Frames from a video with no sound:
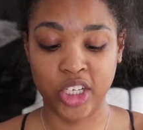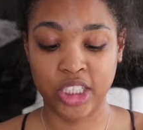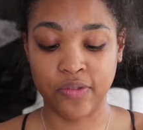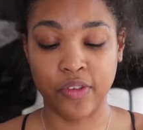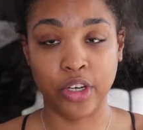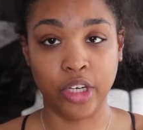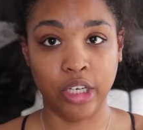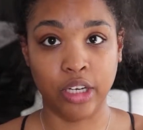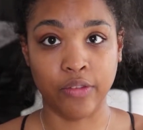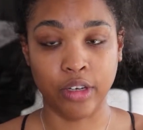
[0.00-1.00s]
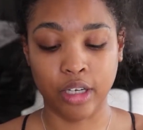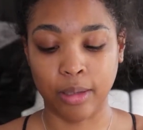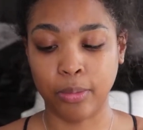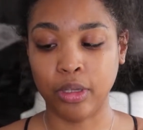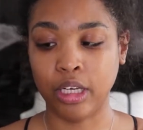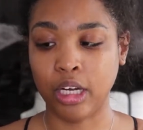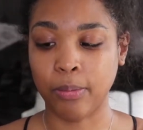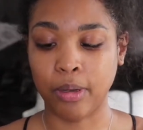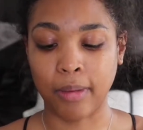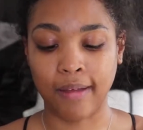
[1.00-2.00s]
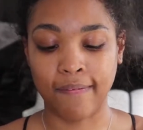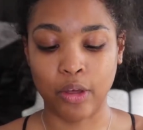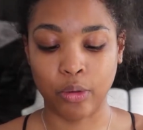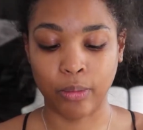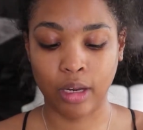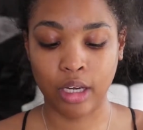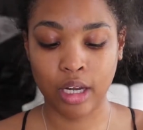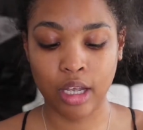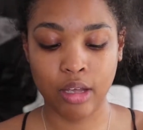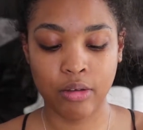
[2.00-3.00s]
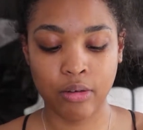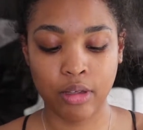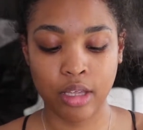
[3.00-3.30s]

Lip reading: It's very different. I'm pulling it up on my phone right now,